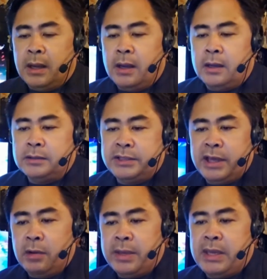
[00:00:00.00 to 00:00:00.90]

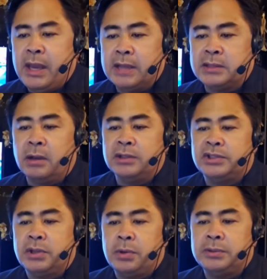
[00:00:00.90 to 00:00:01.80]
DOE has
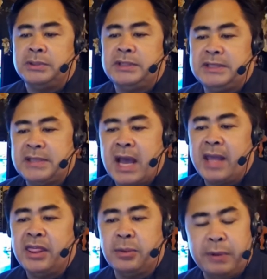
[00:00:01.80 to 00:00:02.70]
also designed